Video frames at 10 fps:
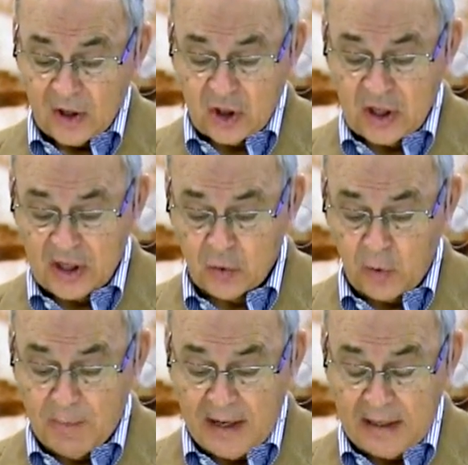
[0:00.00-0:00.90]
six
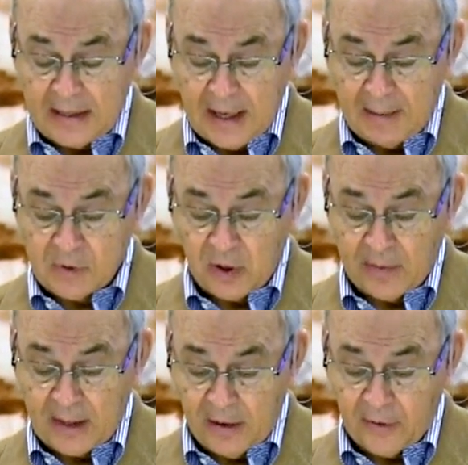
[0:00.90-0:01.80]
remaining names
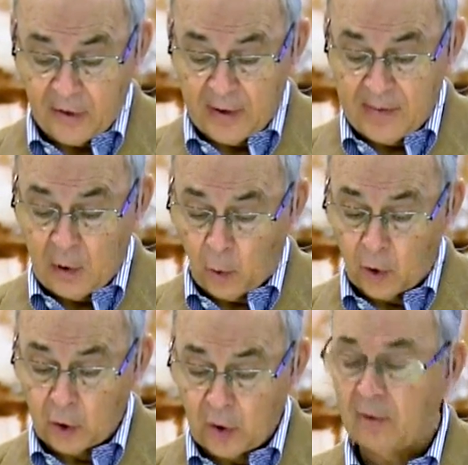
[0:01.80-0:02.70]
on the other, in the
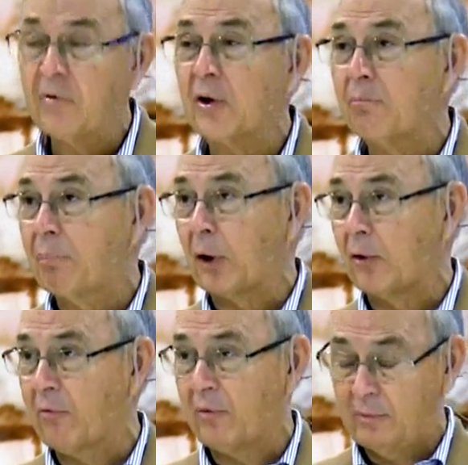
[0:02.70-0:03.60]
order of their
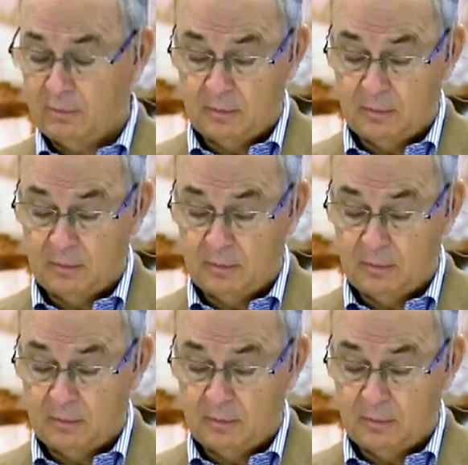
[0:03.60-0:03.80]
birth.